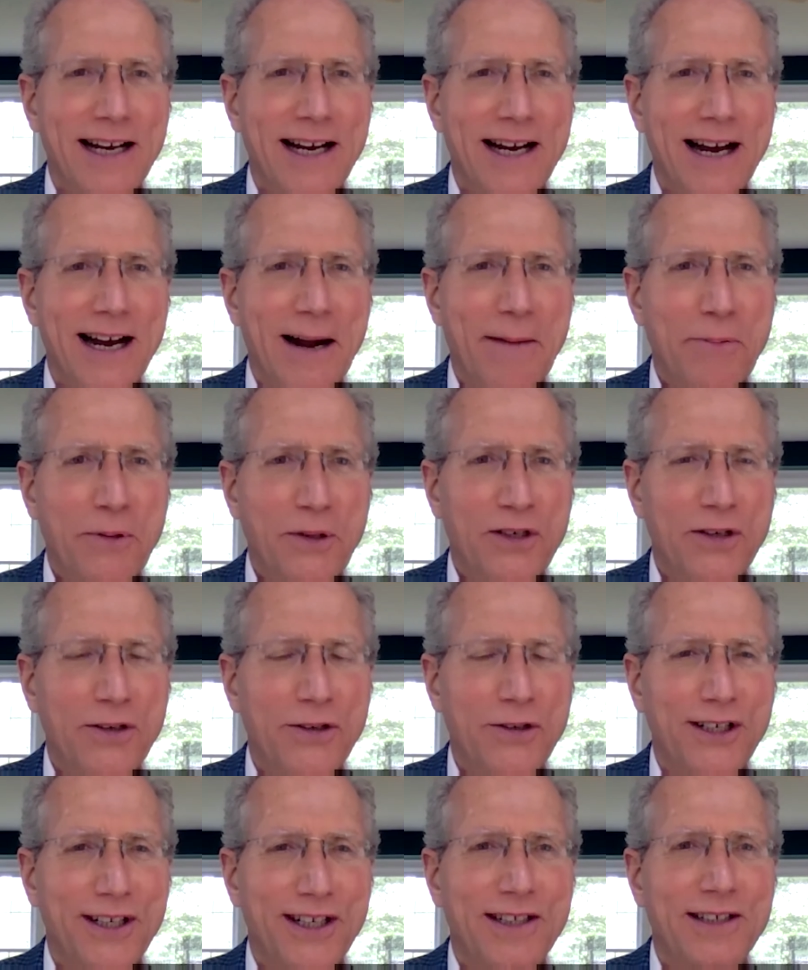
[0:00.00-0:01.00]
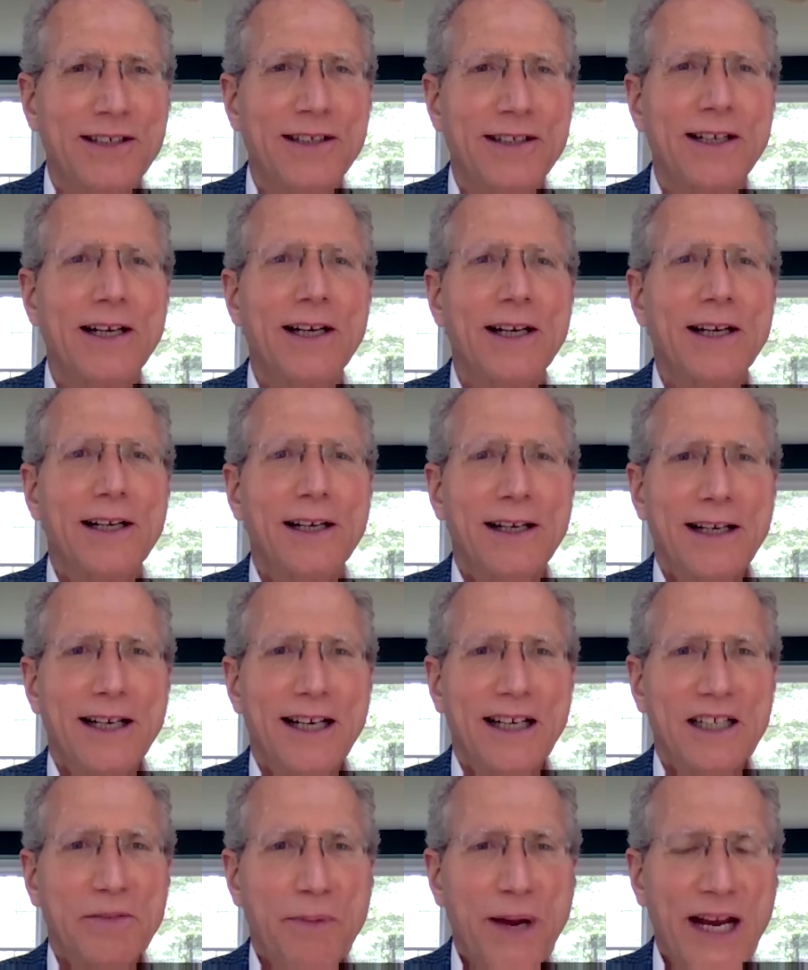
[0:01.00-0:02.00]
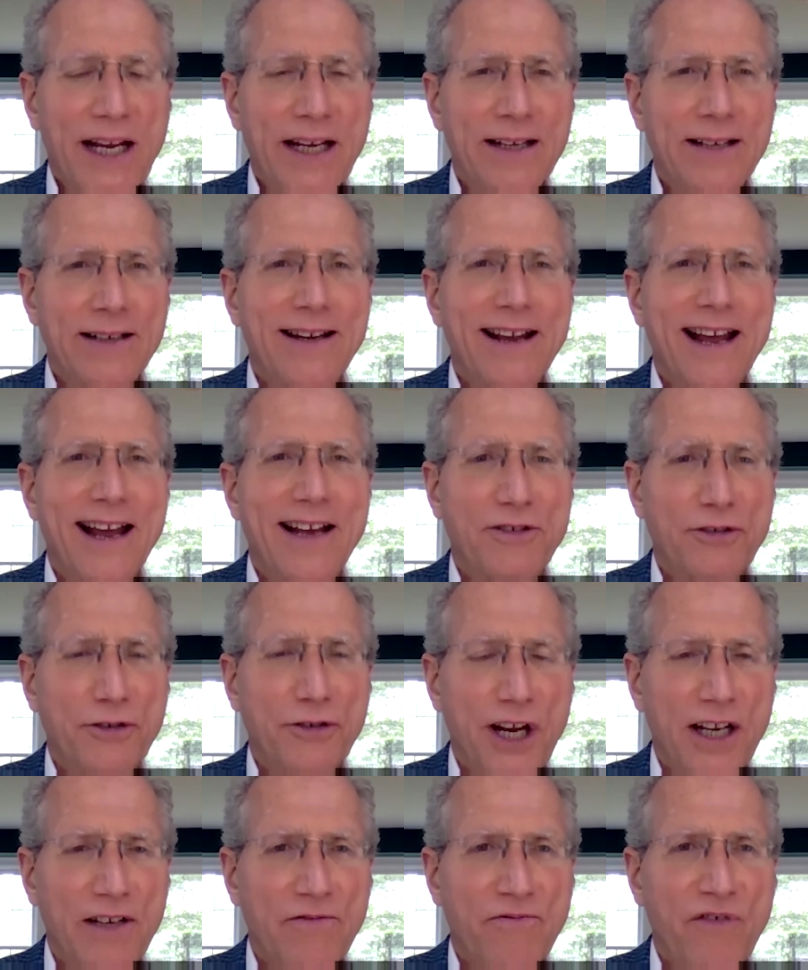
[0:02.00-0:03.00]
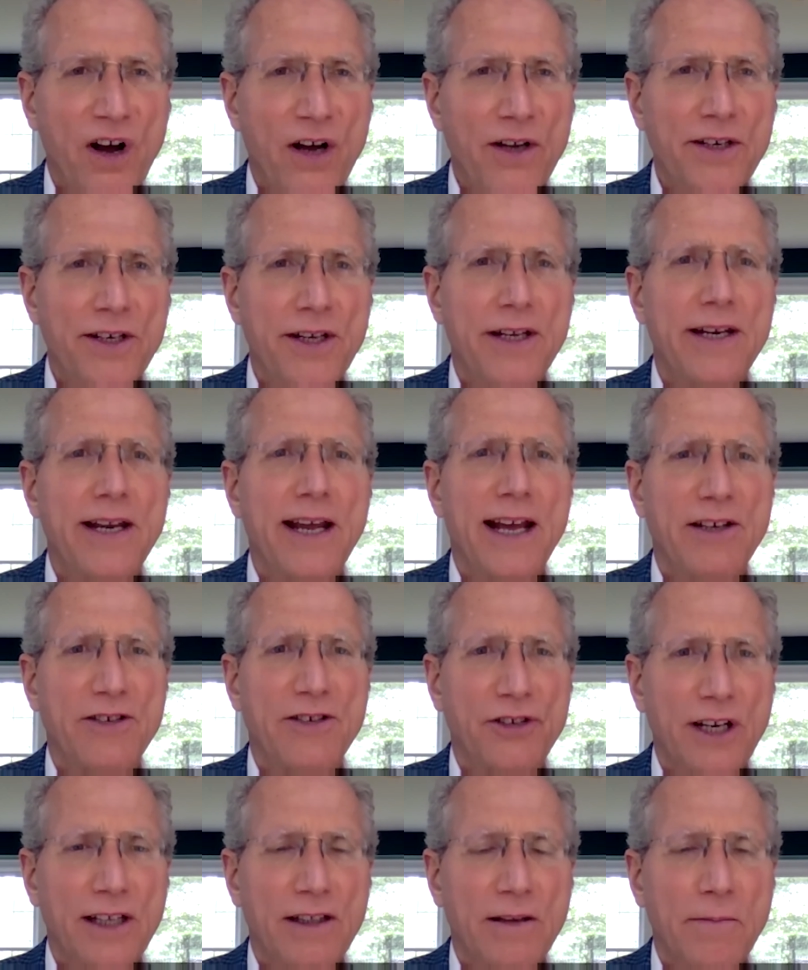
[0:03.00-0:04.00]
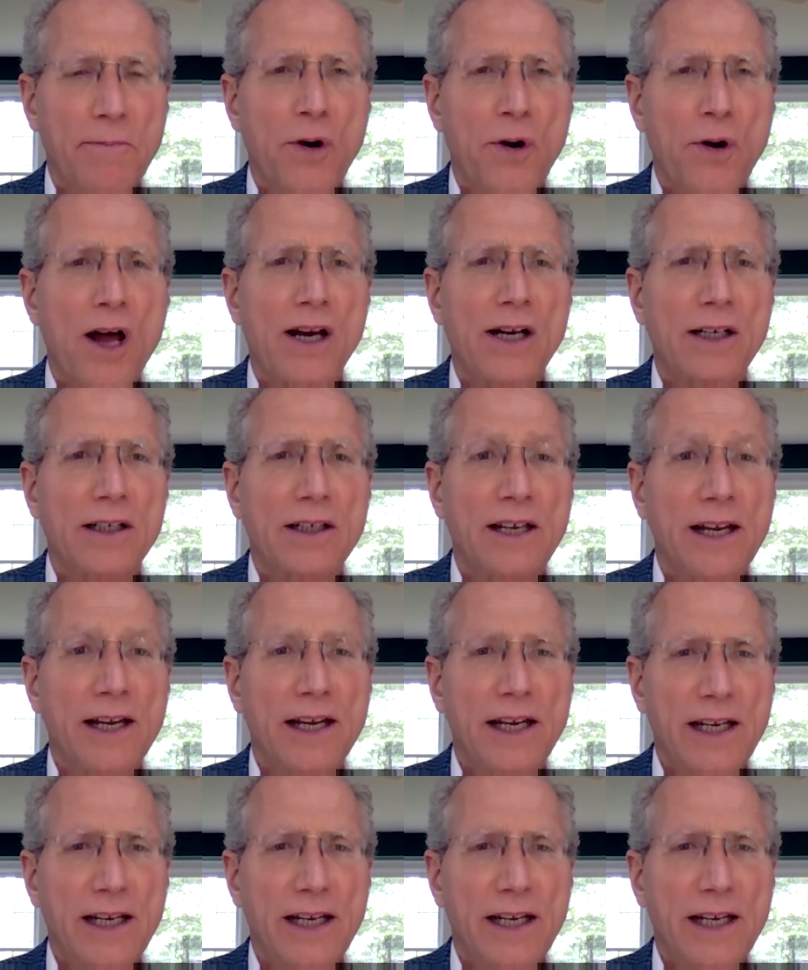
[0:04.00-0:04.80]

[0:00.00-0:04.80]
opportunities expand, as you get funded, as you get the product